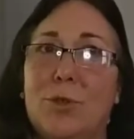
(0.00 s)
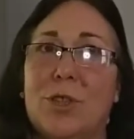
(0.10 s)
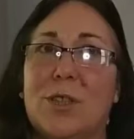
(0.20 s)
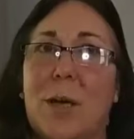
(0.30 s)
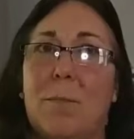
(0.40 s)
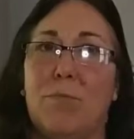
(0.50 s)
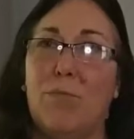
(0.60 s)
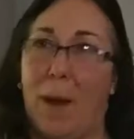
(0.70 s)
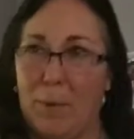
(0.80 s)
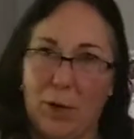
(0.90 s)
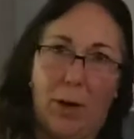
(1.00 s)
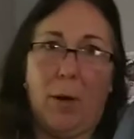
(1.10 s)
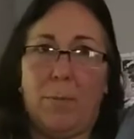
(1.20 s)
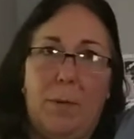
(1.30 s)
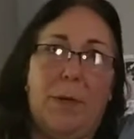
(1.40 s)
Just stop wrapping your hair
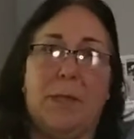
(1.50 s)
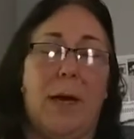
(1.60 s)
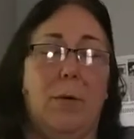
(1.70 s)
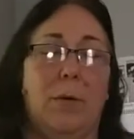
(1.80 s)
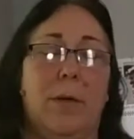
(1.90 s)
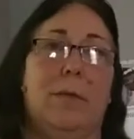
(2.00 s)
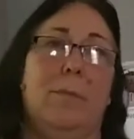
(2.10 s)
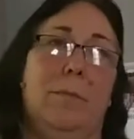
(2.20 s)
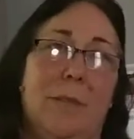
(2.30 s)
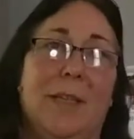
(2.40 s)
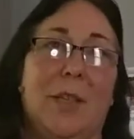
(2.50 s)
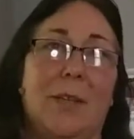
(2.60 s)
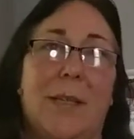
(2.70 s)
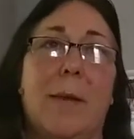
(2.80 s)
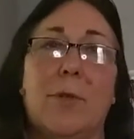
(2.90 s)
up in a big towel. It
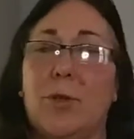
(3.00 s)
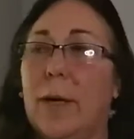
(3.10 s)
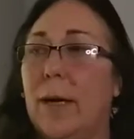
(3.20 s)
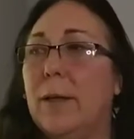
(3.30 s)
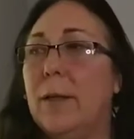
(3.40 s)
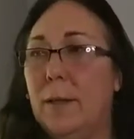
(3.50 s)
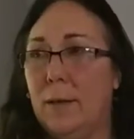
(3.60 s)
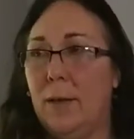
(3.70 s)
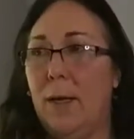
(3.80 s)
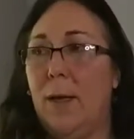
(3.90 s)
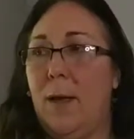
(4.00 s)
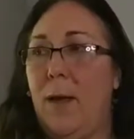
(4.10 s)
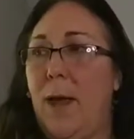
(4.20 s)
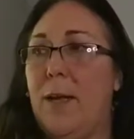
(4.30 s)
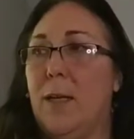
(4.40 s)
does damage your hair.
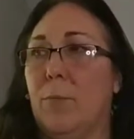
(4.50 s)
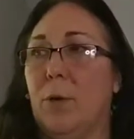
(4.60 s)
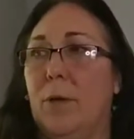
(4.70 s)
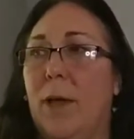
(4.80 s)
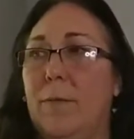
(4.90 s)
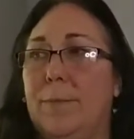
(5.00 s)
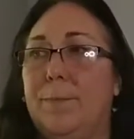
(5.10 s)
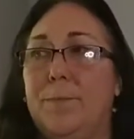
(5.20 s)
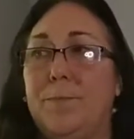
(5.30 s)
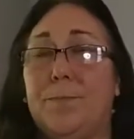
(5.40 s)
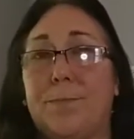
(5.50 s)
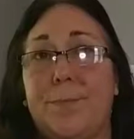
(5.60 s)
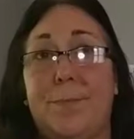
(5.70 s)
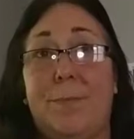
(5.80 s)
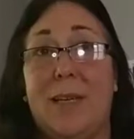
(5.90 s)
And number 11,
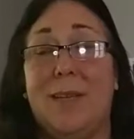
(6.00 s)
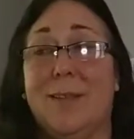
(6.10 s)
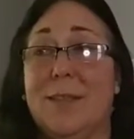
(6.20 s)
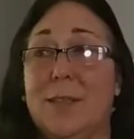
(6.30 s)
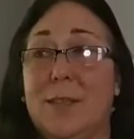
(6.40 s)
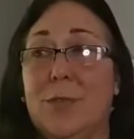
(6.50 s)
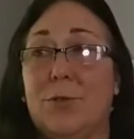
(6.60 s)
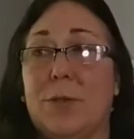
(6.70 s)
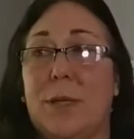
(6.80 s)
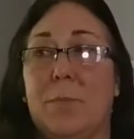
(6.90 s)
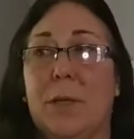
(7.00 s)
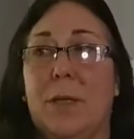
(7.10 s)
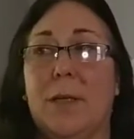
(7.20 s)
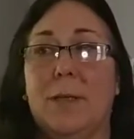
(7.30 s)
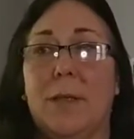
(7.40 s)
this is interesting
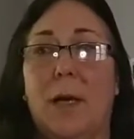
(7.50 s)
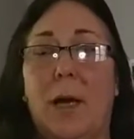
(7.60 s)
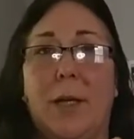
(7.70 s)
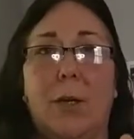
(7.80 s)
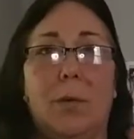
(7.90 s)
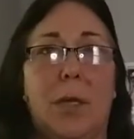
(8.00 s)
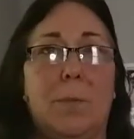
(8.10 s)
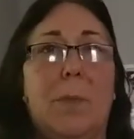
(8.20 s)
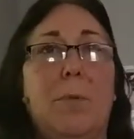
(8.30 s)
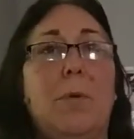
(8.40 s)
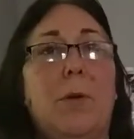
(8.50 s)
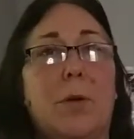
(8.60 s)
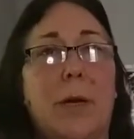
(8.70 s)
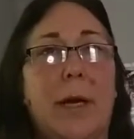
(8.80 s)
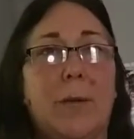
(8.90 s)
because I know a lot of people with
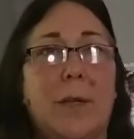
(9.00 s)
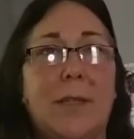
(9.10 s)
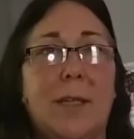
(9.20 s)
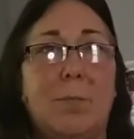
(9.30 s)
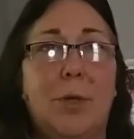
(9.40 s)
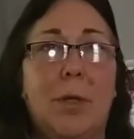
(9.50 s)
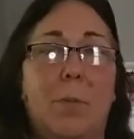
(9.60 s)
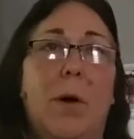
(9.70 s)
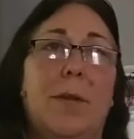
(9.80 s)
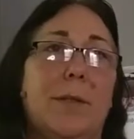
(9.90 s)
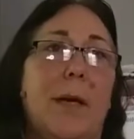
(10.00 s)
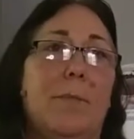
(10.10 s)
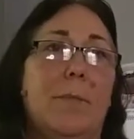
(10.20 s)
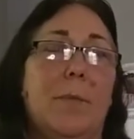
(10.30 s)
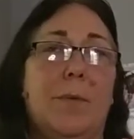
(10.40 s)
longer hair, they tend to put it up all the
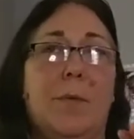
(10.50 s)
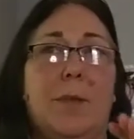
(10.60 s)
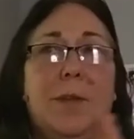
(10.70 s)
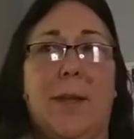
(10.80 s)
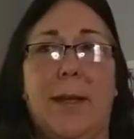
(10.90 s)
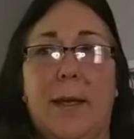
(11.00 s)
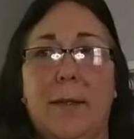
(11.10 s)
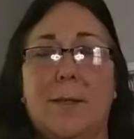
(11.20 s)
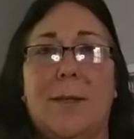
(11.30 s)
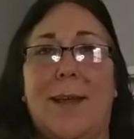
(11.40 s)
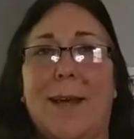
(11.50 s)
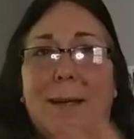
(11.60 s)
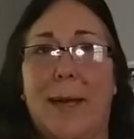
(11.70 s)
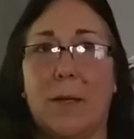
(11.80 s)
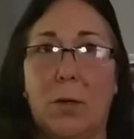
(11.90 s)
time. The thing is, that
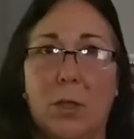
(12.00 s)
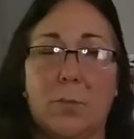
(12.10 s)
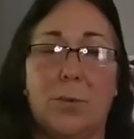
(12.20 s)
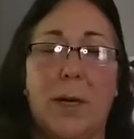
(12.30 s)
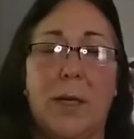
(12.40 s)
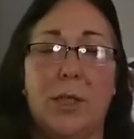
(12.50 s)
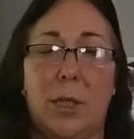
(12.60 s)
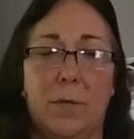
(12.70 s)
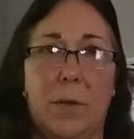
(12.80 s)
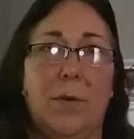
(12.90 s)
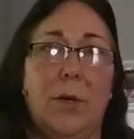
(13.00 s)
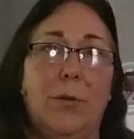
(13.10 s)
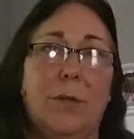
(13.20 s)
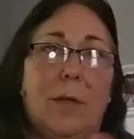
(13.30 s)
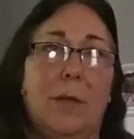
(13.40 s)
can cause breakage even if you're
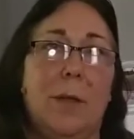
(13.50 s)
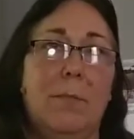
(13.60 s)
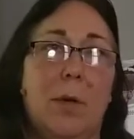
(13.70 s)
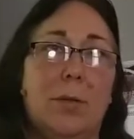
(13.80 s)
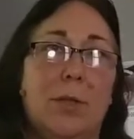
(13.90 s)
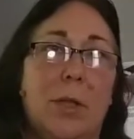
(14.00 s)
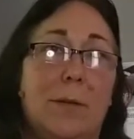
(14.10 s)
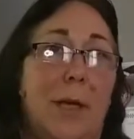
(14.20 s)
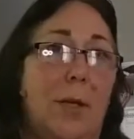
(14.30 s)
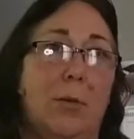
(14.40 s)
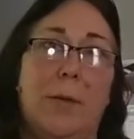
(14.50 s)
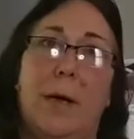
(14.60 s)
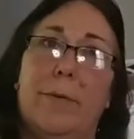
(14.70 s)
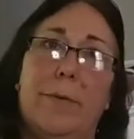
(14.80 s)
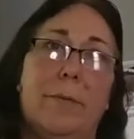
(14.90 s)
using the most, no
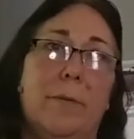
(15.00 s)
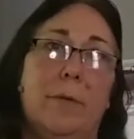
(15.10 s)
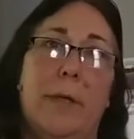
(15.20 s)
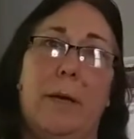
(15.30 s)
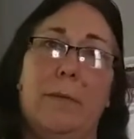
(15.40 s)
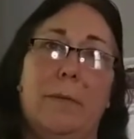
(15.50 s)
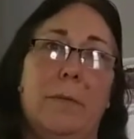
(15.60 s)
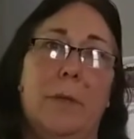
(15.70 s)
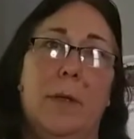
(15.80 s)
towels, no towels.